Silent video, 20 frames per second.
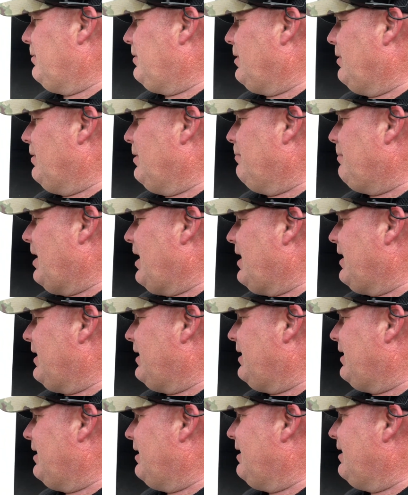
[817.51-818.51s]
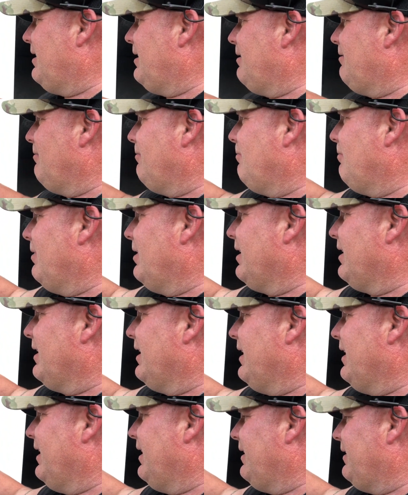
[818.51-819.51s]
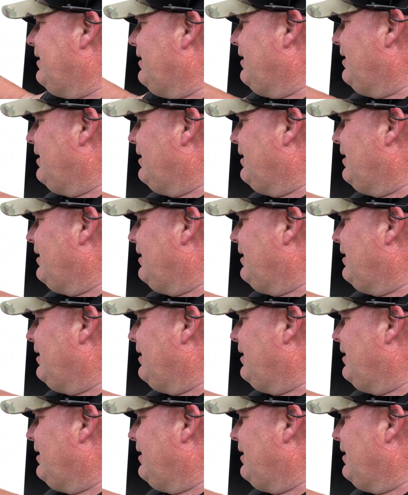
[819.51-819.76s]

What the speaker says: do 2 to the body, 1 to the head.